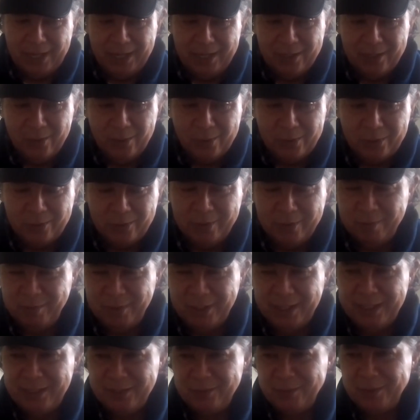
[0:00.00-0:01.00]
they go to
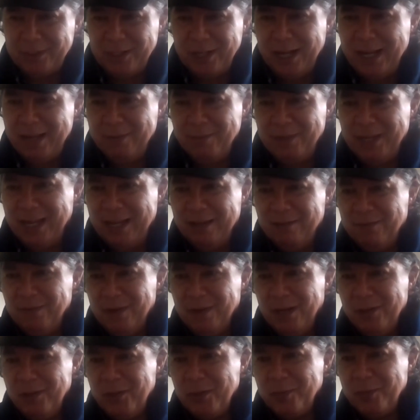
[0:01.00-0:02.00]
a place and can't
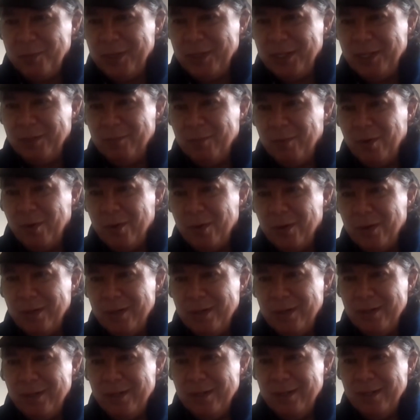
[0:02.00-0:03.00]
follow them anymore.
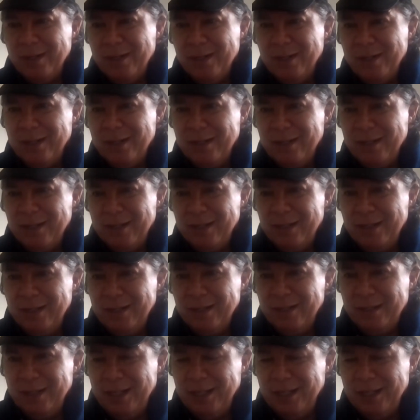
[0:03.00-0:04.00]

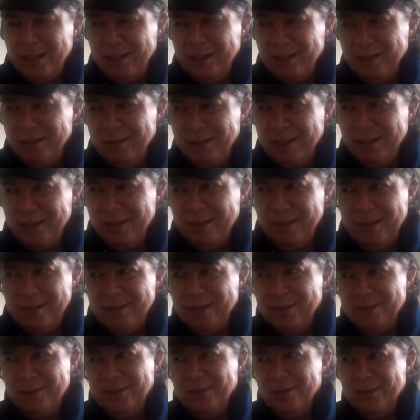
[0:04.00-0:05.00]
And they,
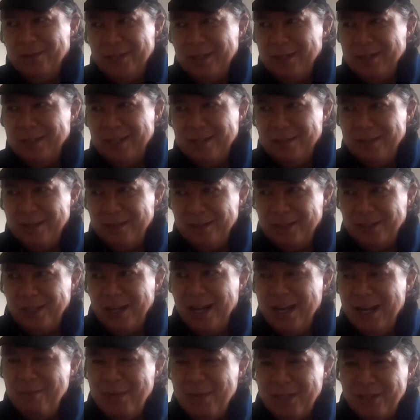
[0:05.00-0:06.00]
so their
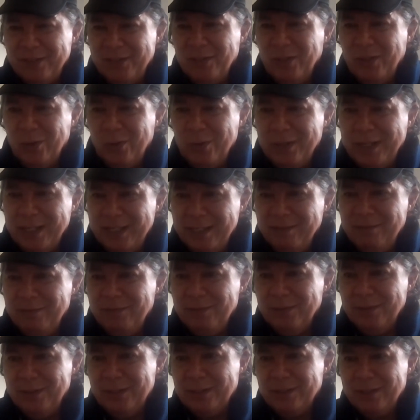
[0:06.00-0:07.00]
time has no
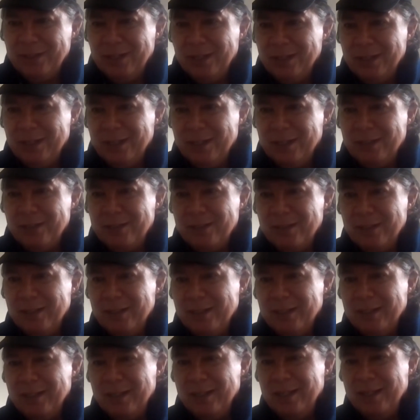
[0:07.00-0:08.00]
influence on
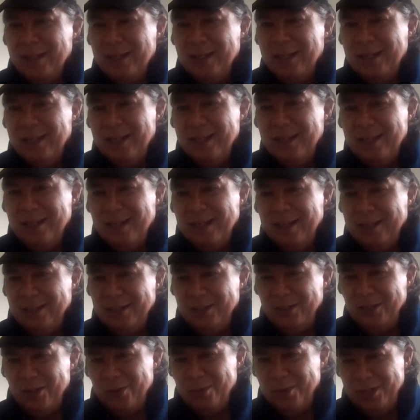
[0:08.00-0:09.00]
us.
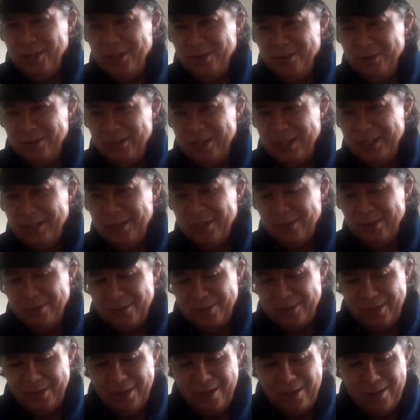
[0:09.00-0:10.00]
And so when you sing
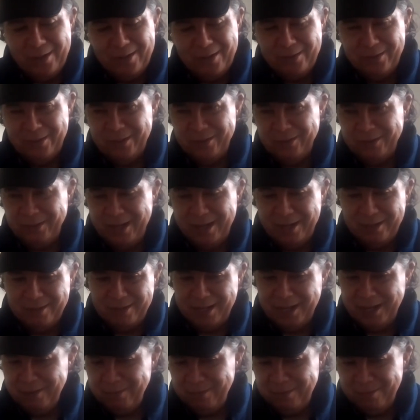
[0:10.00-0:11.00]
those songs, it's
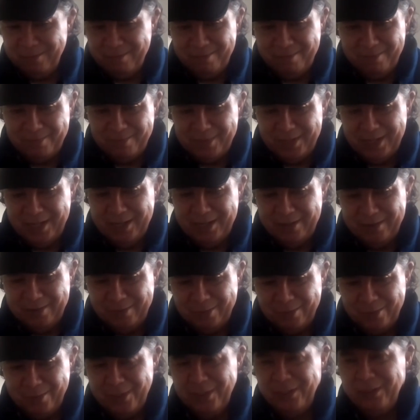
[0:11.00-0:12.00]
that
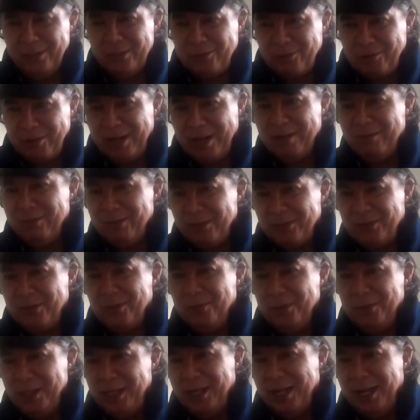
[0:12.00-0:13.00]
they will travel
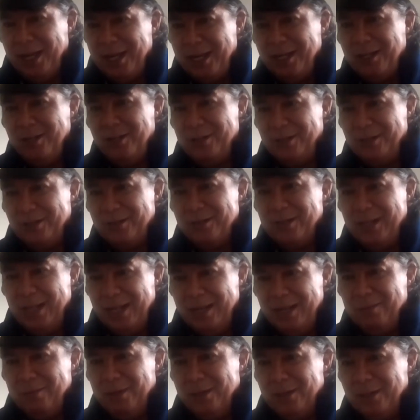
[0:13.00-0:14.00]
through the
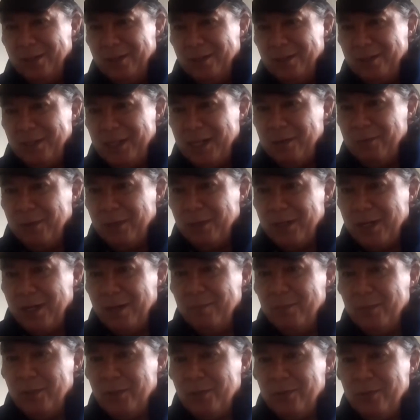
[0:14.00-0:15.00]
ages. They will
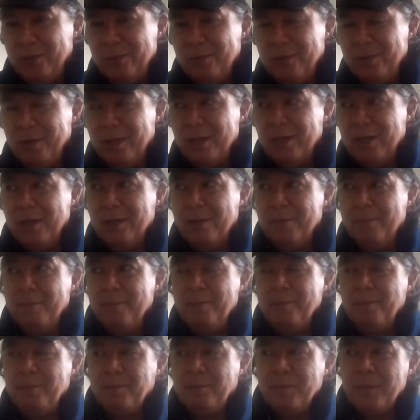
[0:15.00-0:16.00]
come
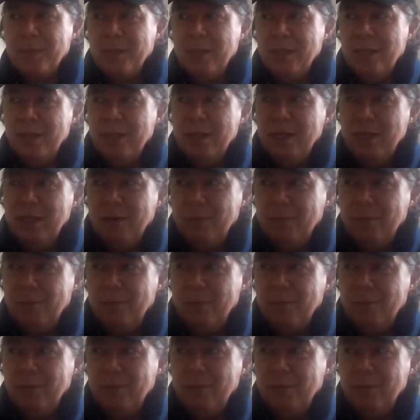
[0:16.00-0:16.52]
to